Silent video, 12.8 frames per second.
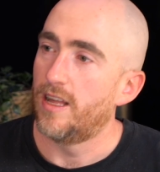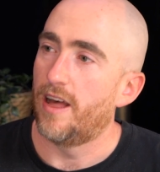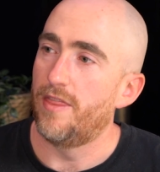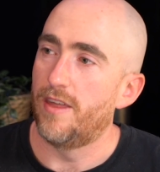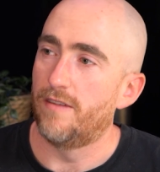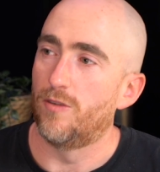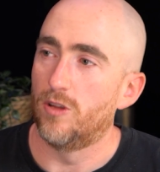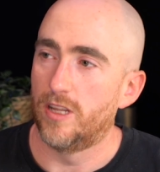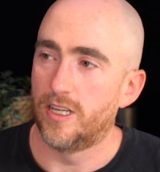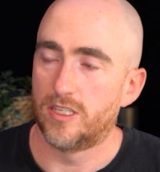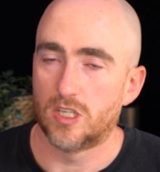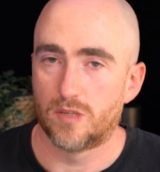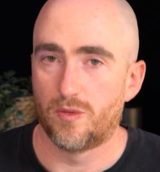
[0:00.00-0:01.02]
and therefore
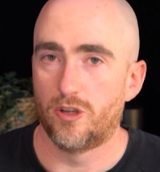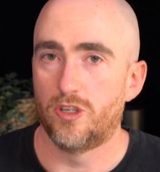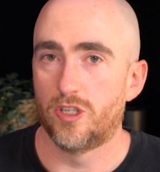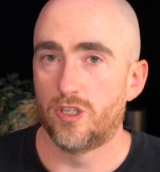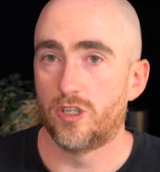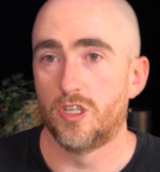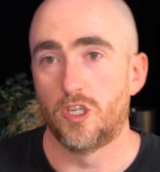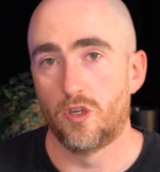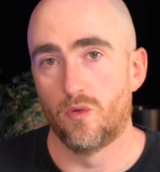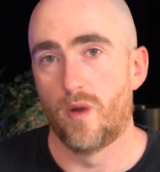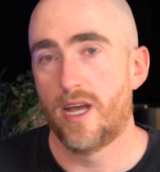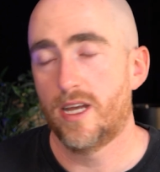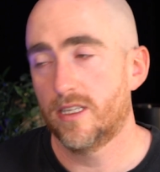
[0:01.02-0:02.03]
less exposure to the
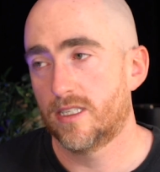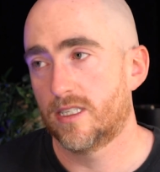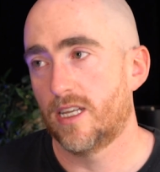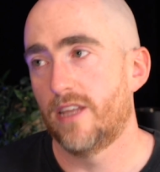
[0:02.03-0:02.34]
US.